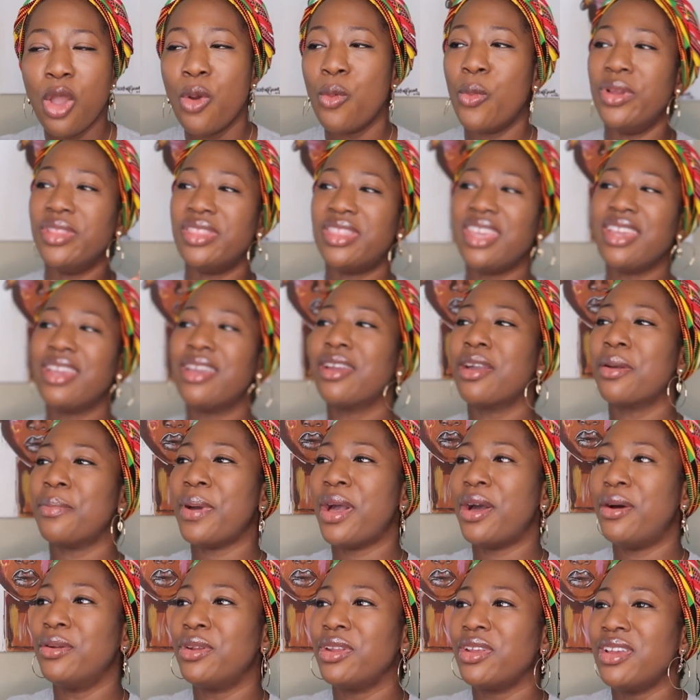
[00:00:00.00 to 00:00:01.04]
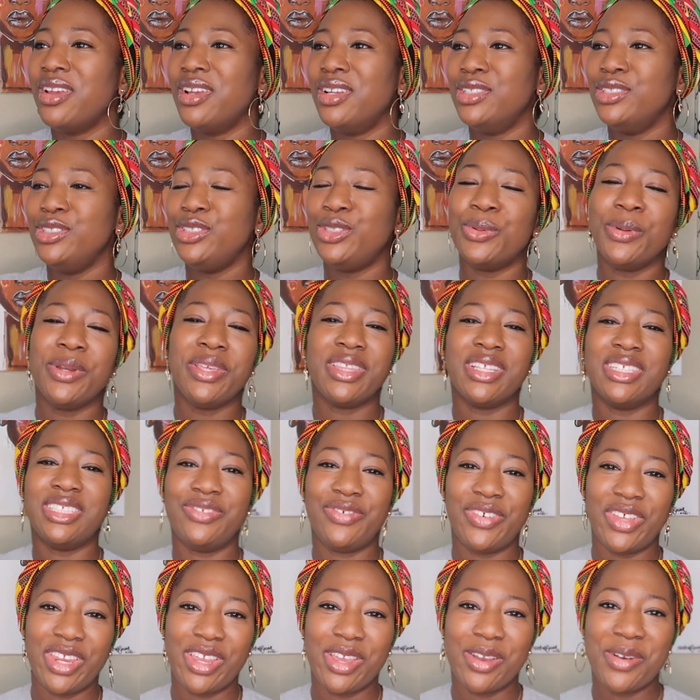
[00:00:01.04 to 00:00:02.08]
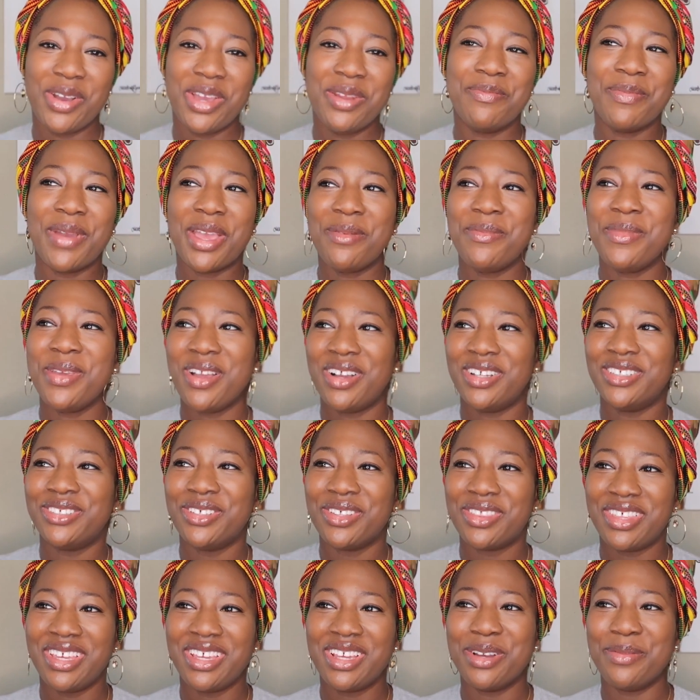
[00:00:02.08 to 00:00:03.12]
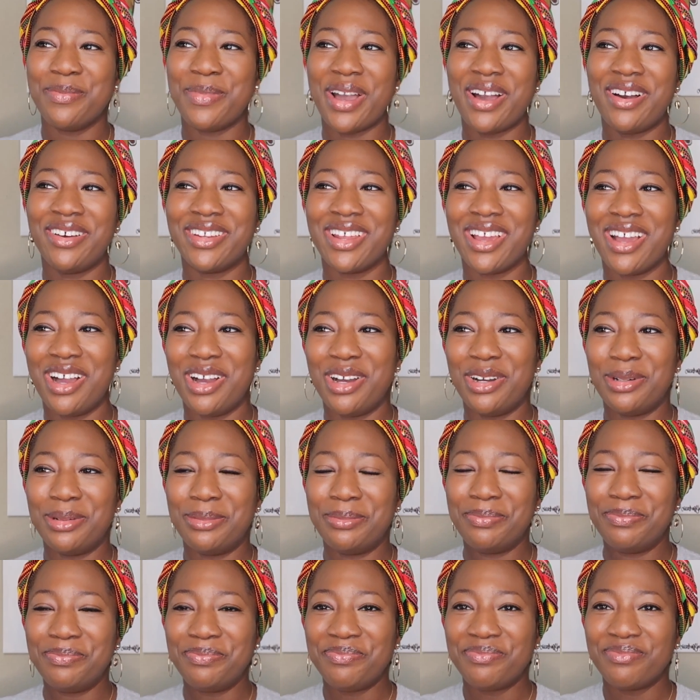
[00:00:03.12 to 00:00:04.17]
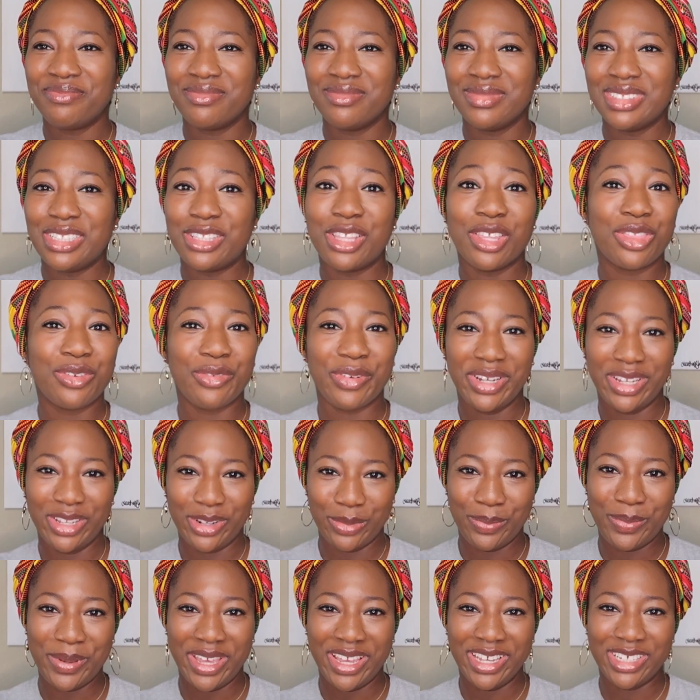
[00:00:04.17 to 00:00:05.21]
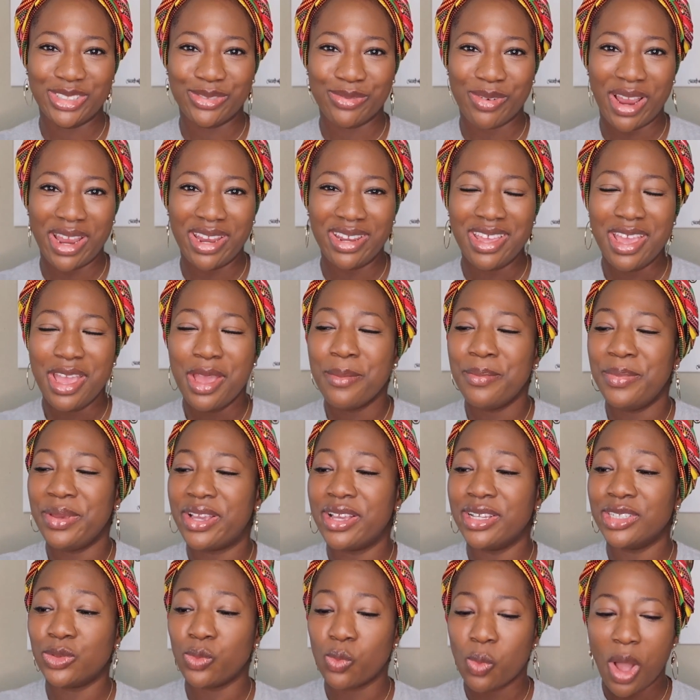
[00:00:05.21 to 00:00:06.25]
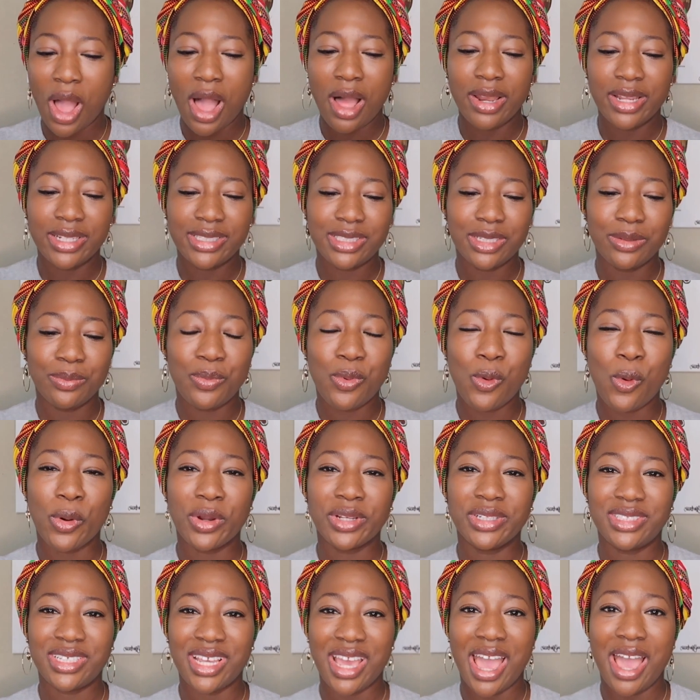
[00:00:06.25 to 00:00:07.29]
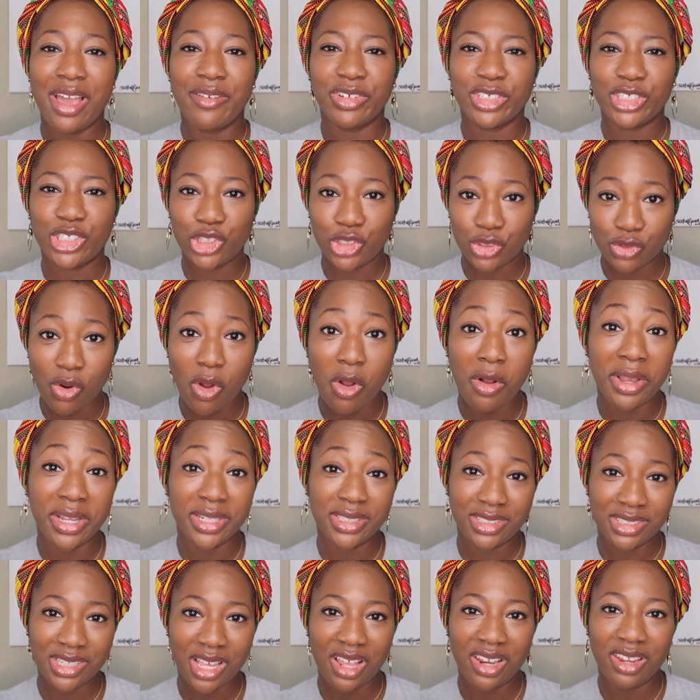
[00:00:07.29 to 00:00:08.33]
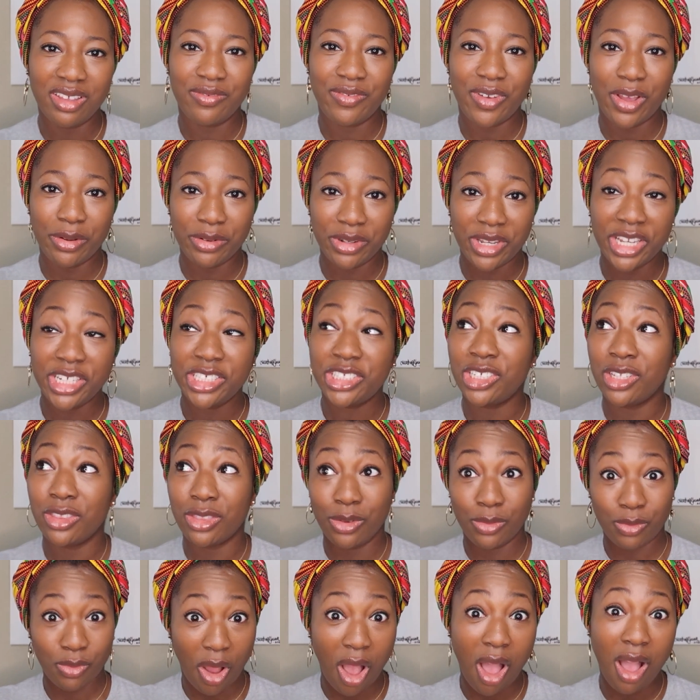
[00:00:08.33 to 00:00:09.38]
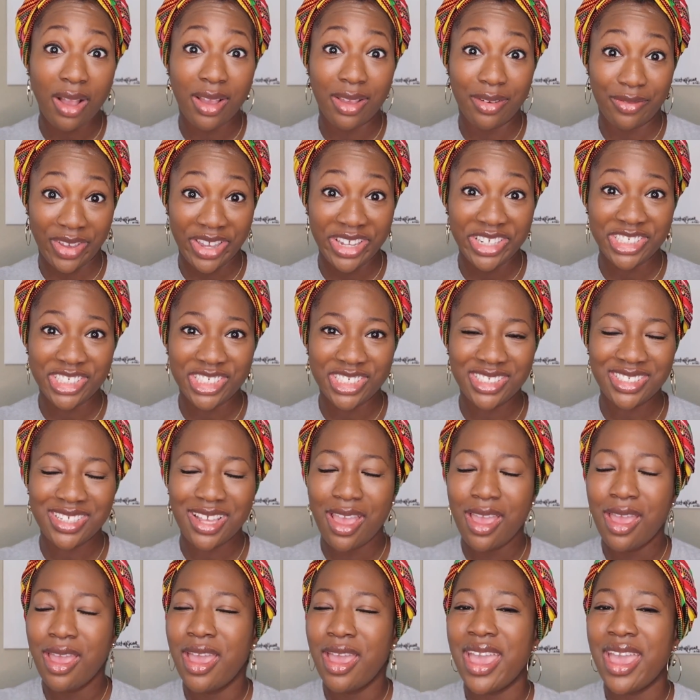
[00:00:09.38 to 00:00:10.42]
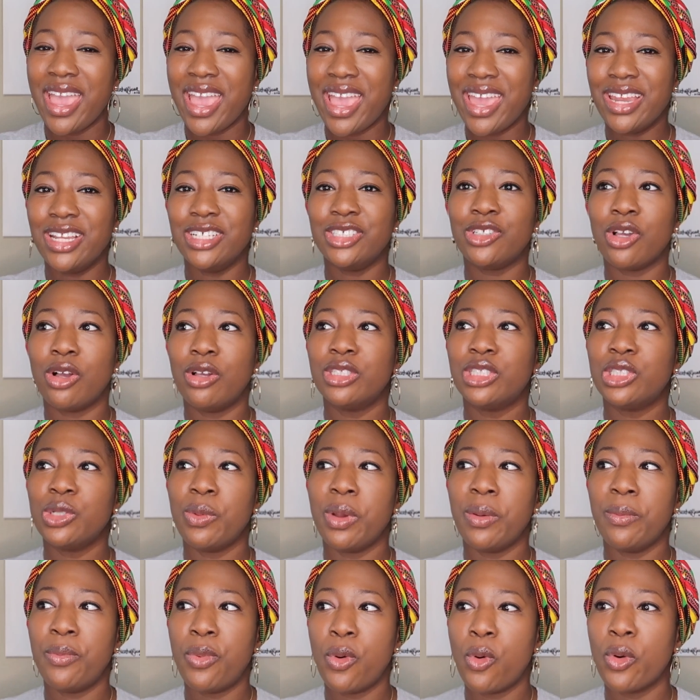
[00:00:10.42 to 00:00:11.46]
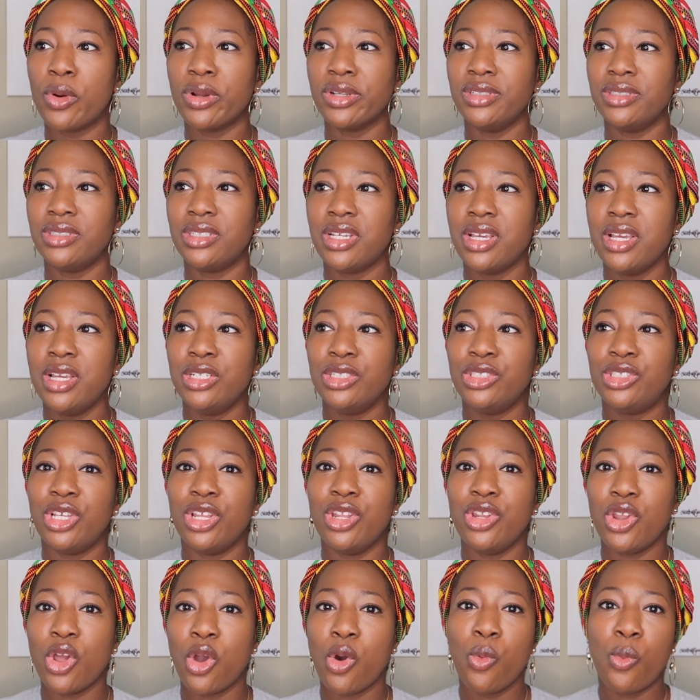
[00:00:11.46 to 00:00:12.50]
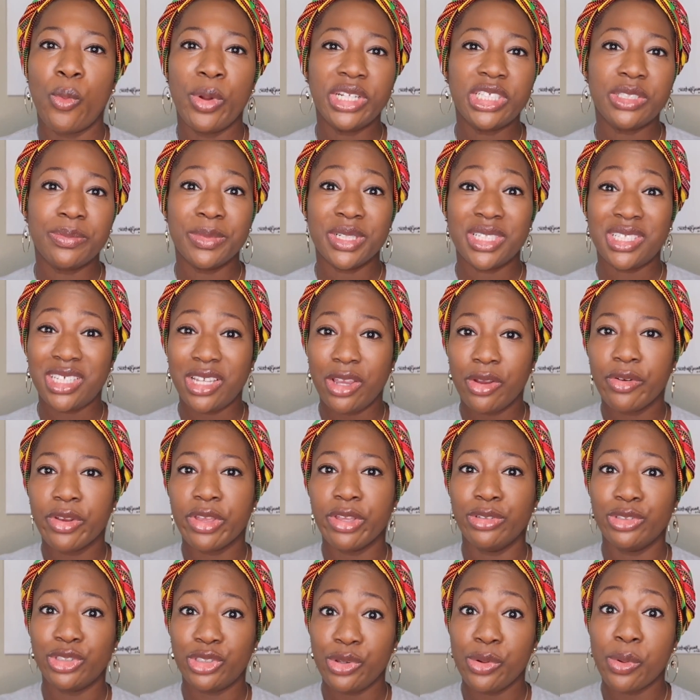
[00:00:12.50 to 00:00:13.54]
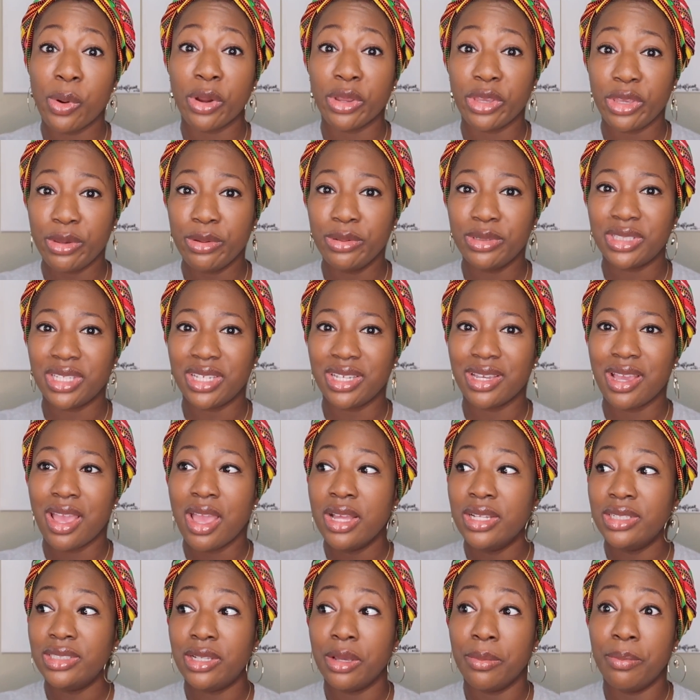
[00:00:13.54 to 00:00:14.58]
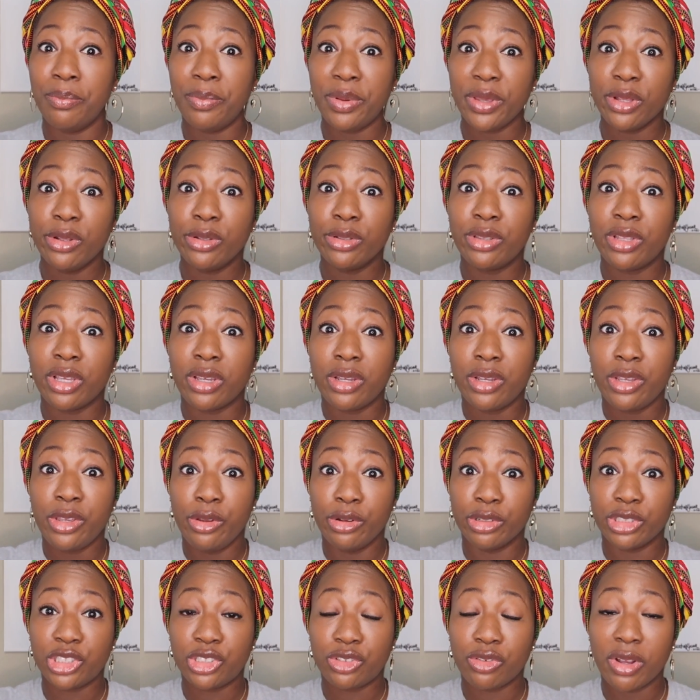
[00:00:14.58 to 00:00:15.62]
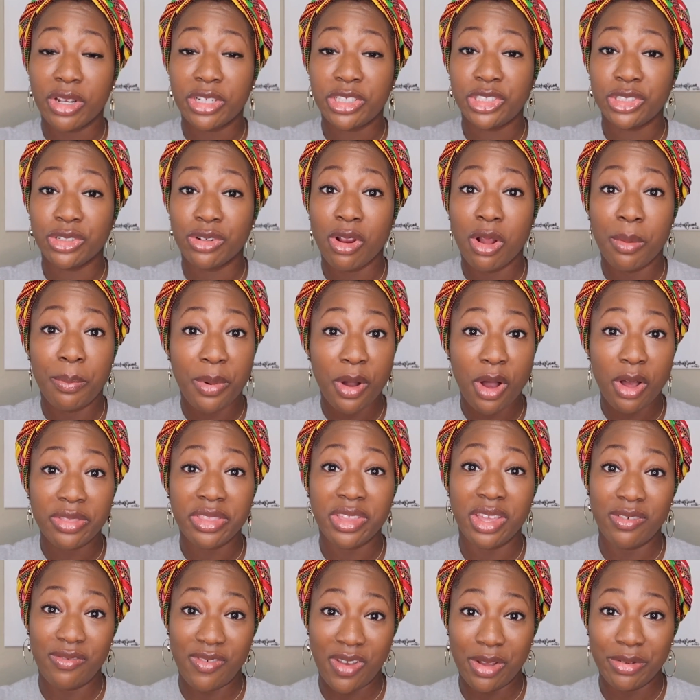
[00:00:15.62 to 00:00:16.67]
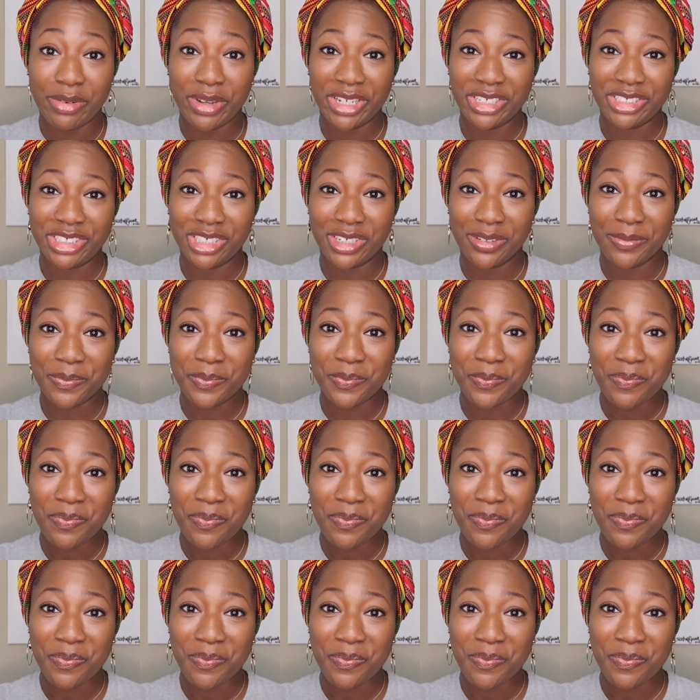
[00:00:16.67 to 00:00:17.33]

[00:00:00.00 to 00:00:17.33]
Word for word: When thinking about doing this video, it made me also think about um, the Three Little Pigs, right? Because while it's important to have a strong and solid foundation, the rock of ages, it is also important to know which materials you are using to build your structure upon that foundation.